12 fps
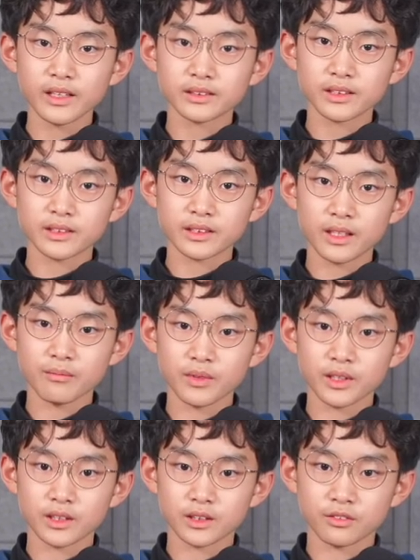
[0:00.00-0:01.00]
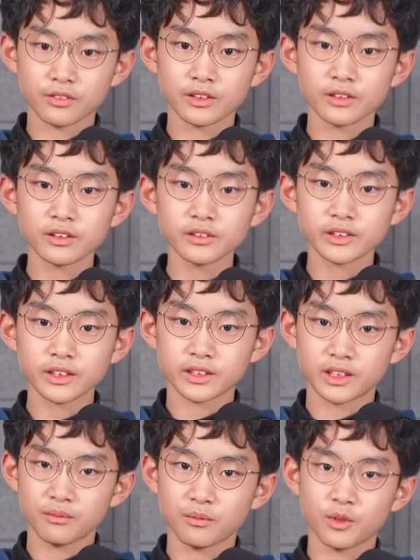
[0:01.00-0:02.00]
The next system is renal
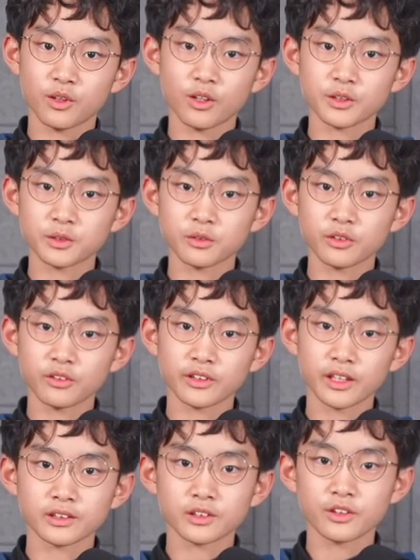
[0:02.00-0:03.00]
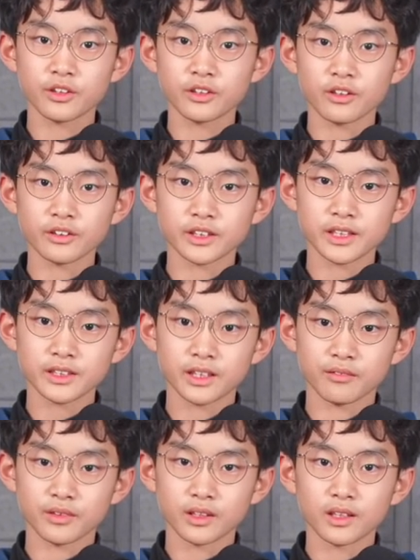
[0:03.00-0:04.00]
system, or also known as urinary
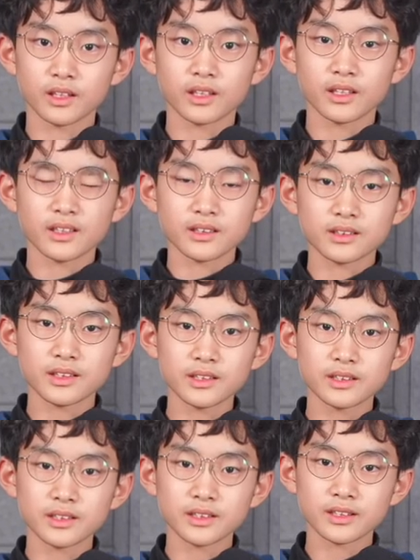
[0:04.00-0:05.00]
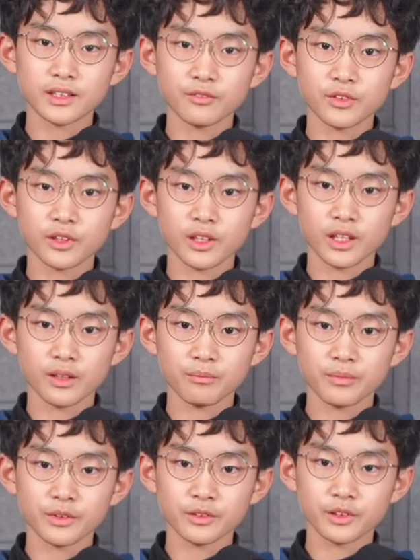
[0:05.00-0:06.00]
system. This system will
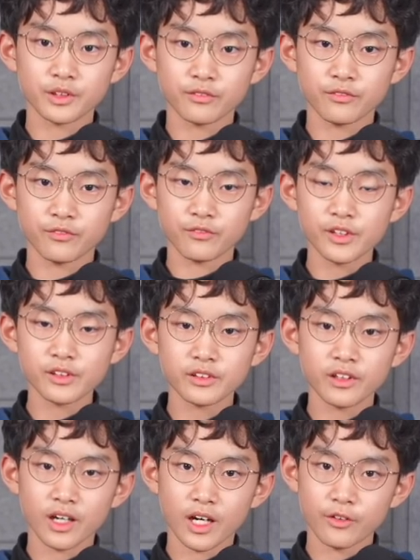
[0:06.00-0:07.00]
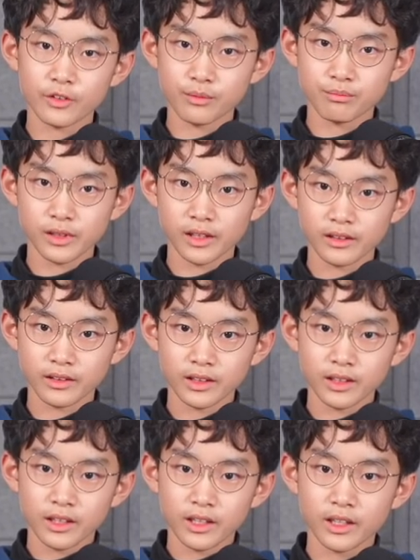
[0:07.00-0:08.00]
help you to filter out your
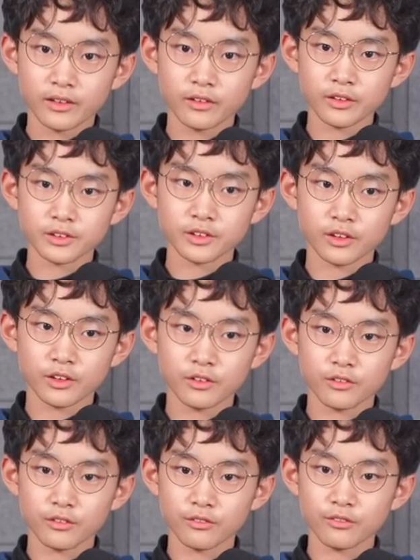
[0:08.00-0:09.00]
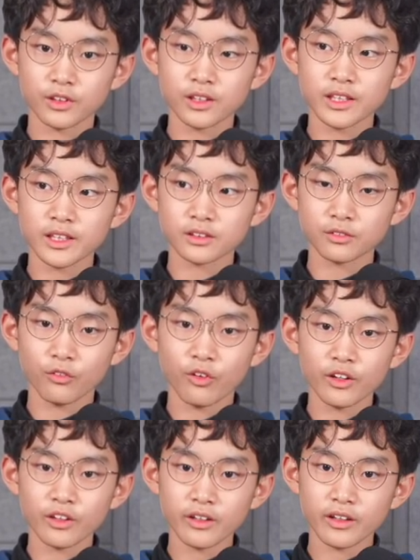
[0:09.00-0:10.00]
blood and also
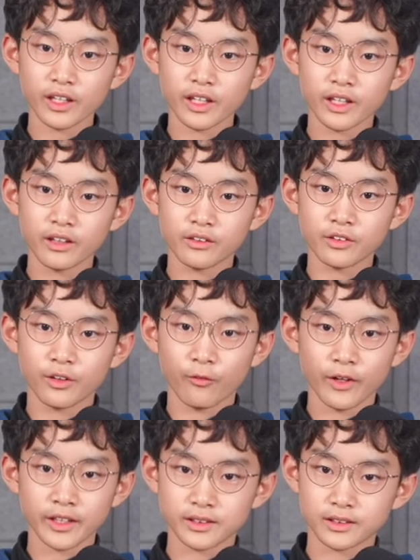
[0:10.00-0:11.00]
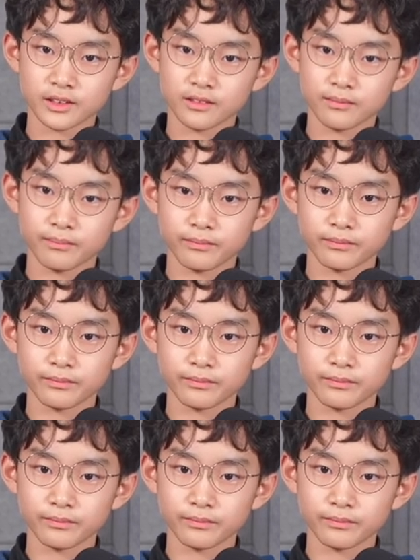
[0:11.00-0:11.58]
release water and your waste.